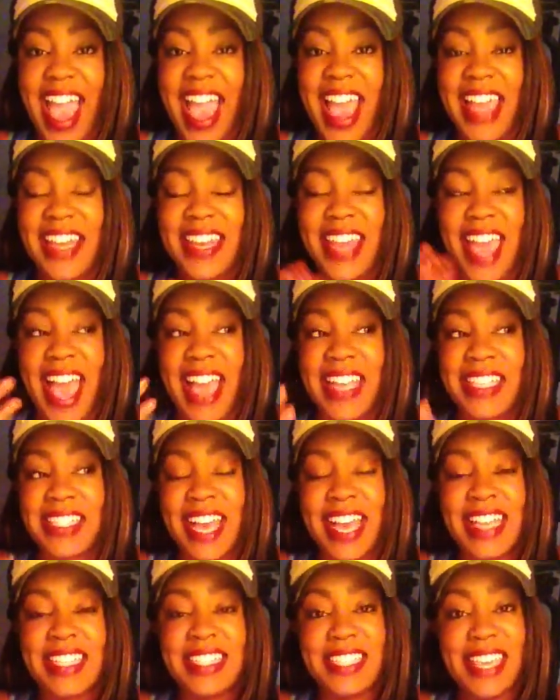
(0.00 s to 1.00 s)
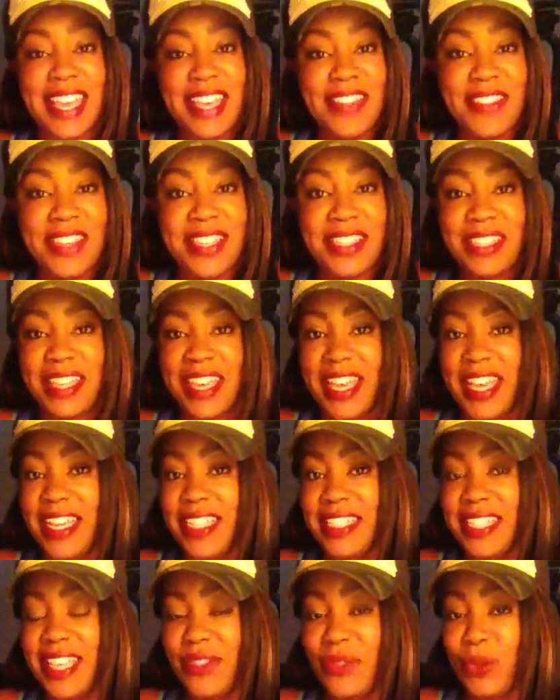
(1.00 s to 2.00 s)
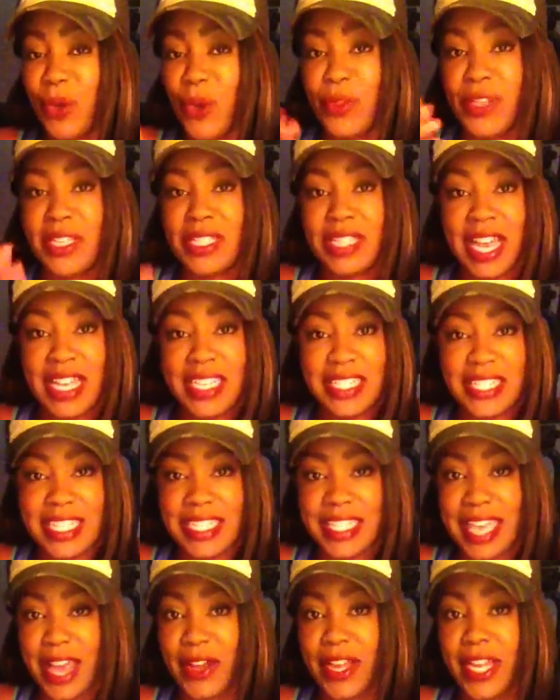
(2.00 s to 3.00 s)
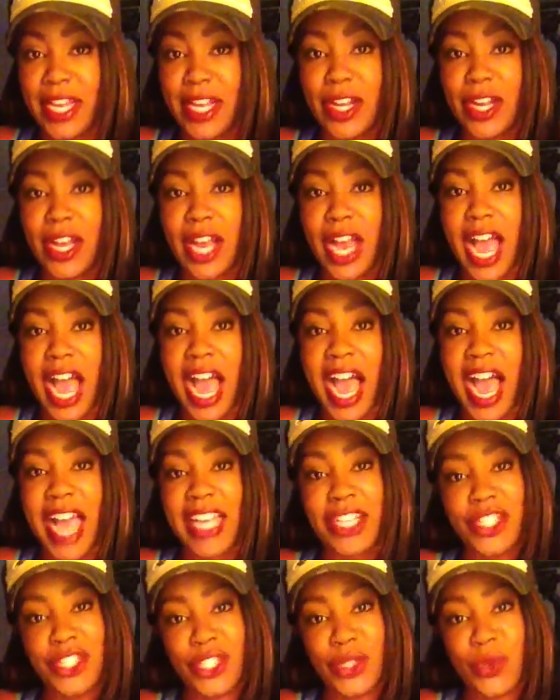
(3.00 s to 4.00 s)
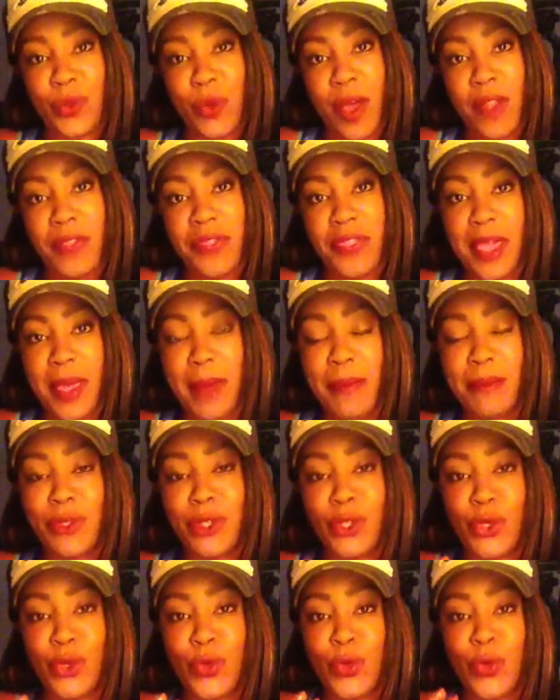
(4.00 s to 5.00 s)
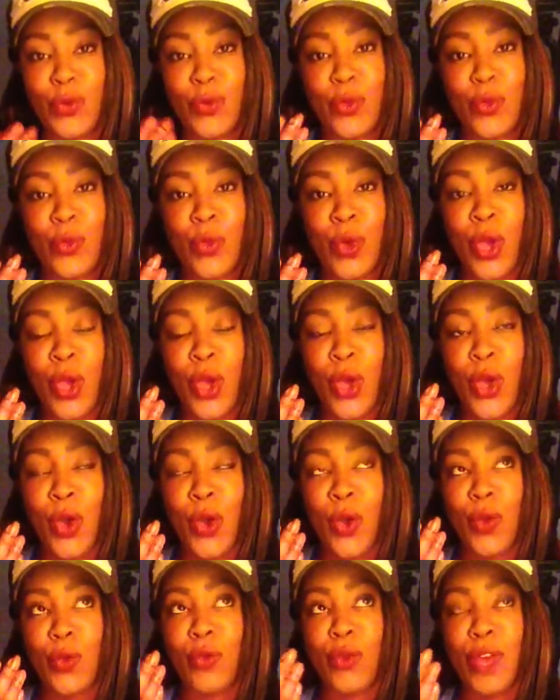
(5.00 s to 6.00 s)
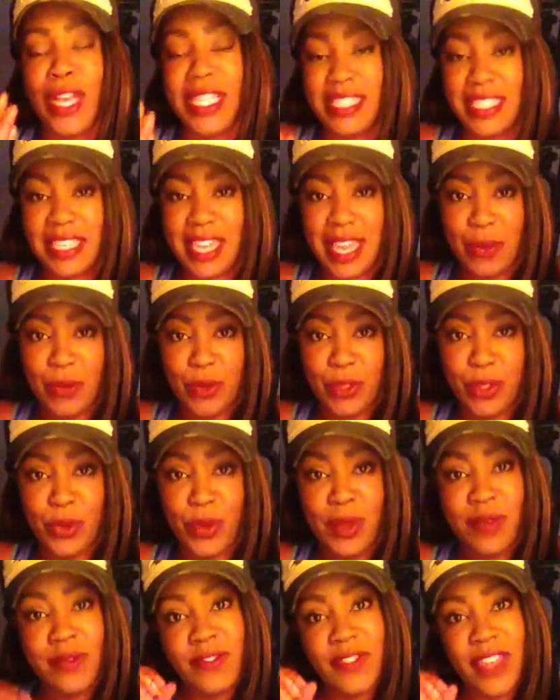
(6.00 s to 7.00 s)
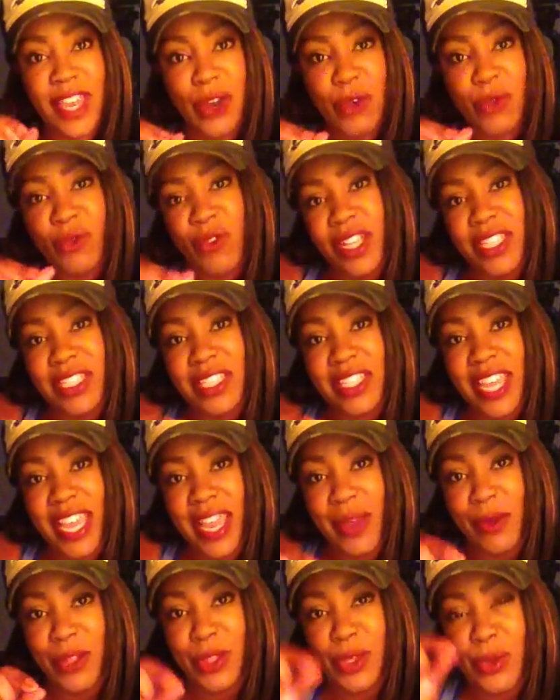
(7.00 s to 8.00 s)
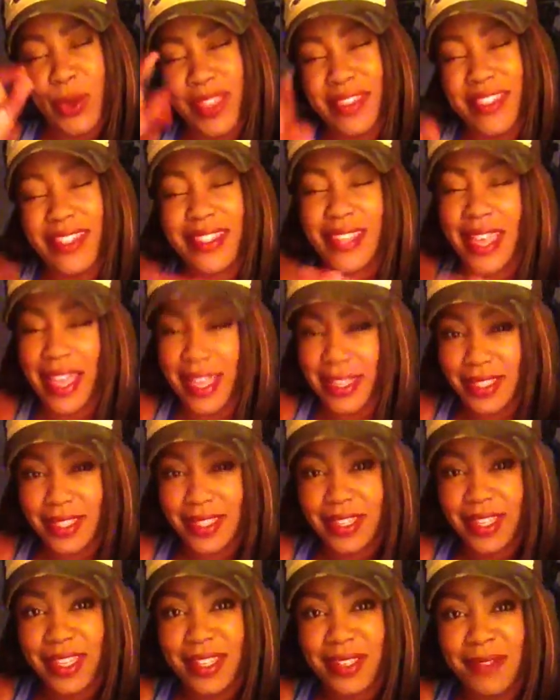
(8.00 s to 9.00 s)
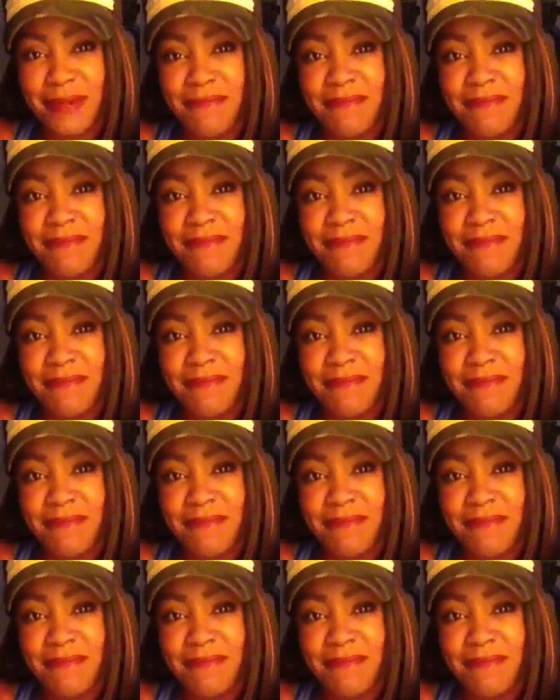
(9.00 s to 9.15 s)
And as I say these things and throw these ideas out here, I just want them to resonate with you. Even if they don't resonate with you at this instant,